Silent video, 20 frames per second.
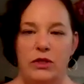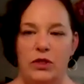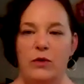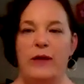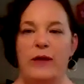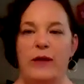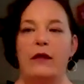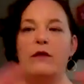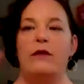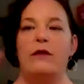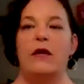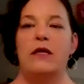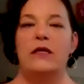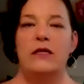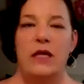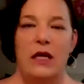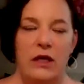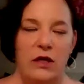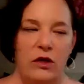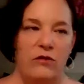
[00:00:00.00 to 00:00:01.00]
doing things
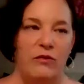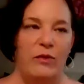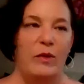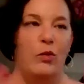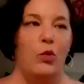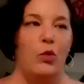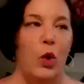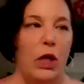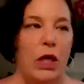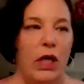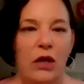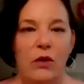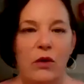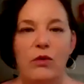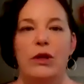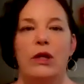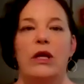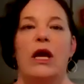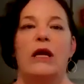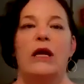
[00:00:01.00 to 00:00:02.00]
that you've been working
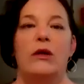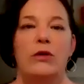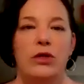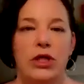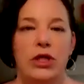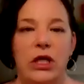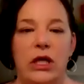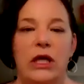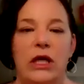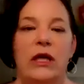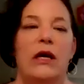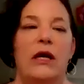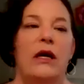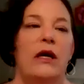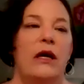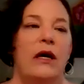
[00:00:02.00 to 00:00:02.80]
with the energy